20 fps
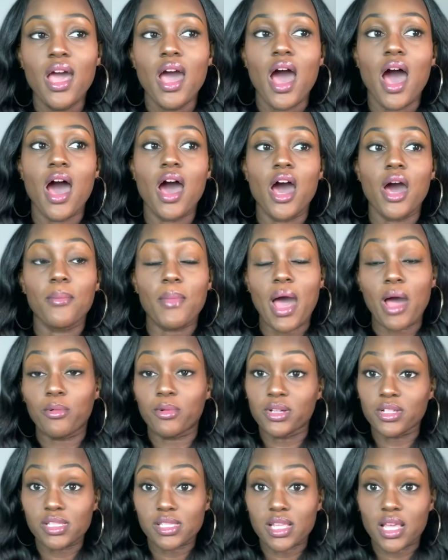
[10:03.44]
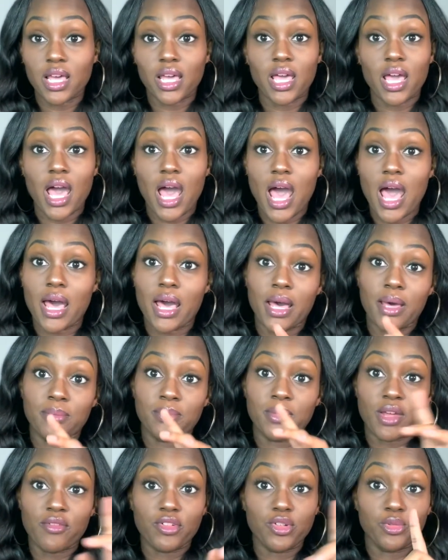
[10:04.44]
Um, I will say I'm
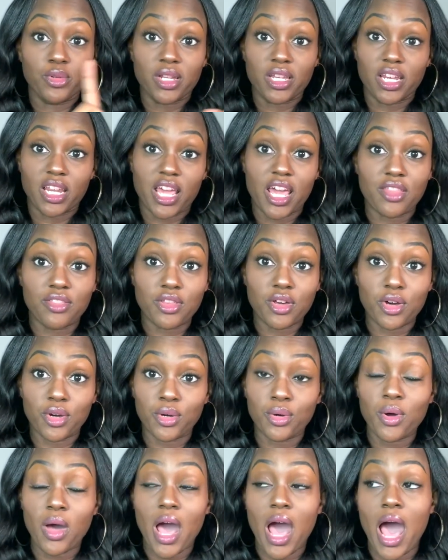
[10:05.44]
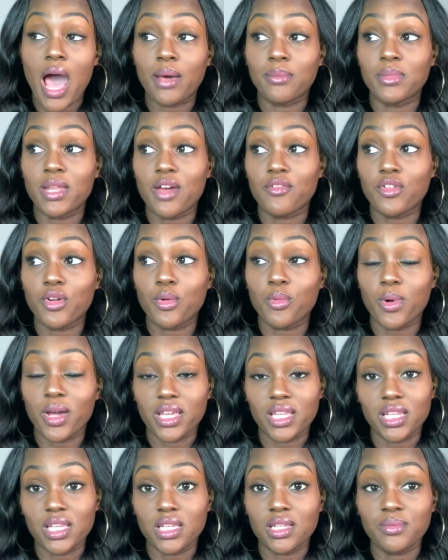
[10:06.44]
never doing it again though. I'm never
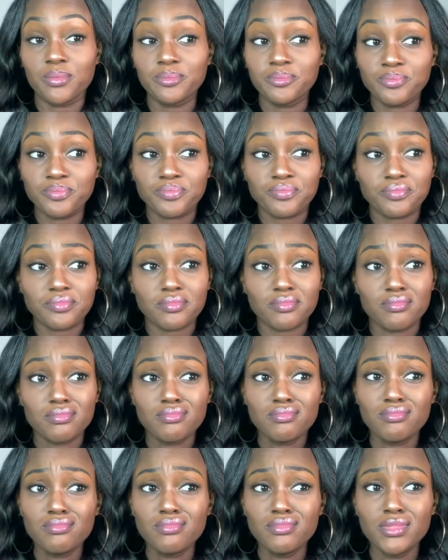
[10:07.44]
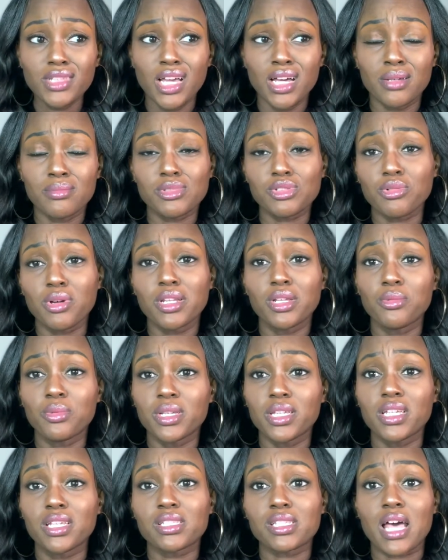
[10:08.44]
waiting um, 20
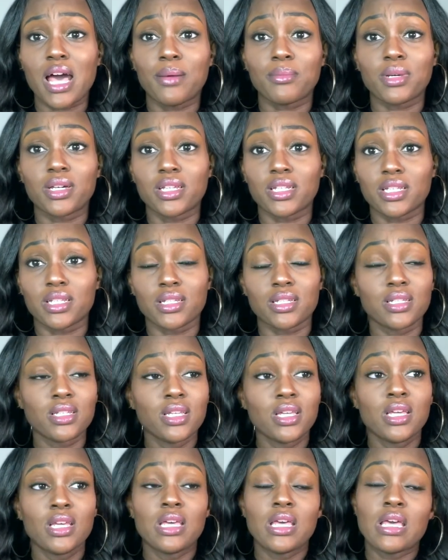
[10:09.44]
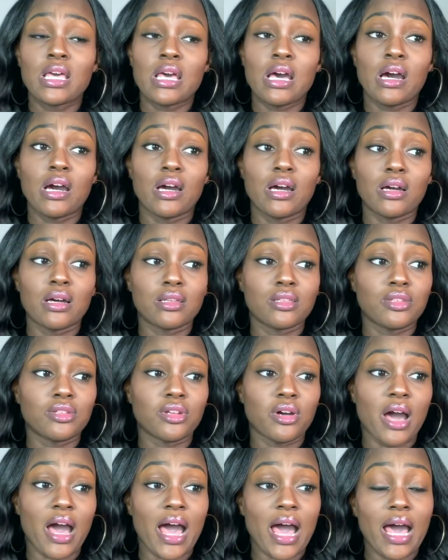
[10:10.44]
weeks. I'm gonna, uh, you
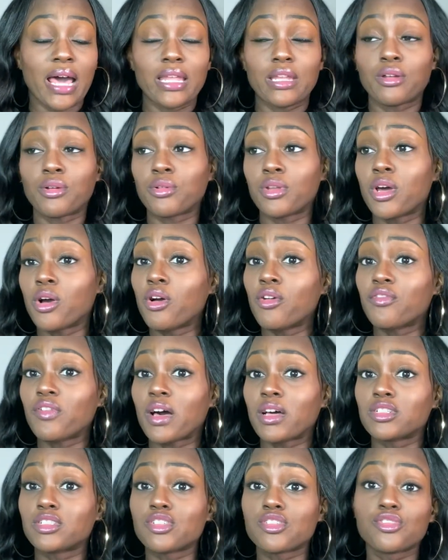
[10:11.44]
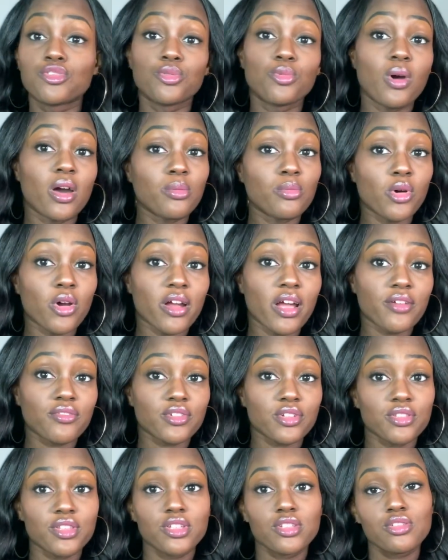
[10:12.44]
know, I don't know if I'll just do one more
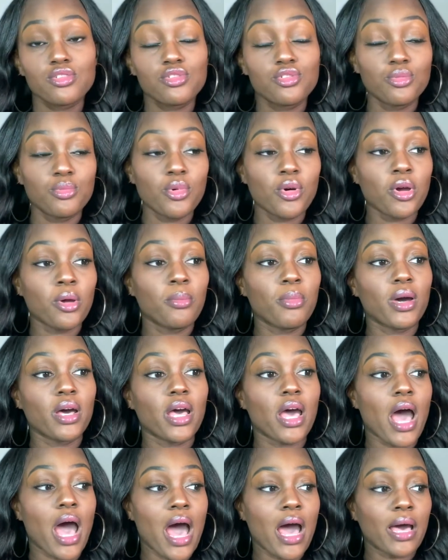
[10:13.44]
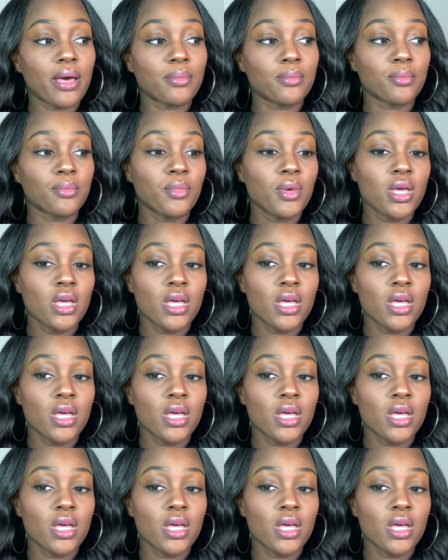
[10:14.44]
after this, two more, but I'm,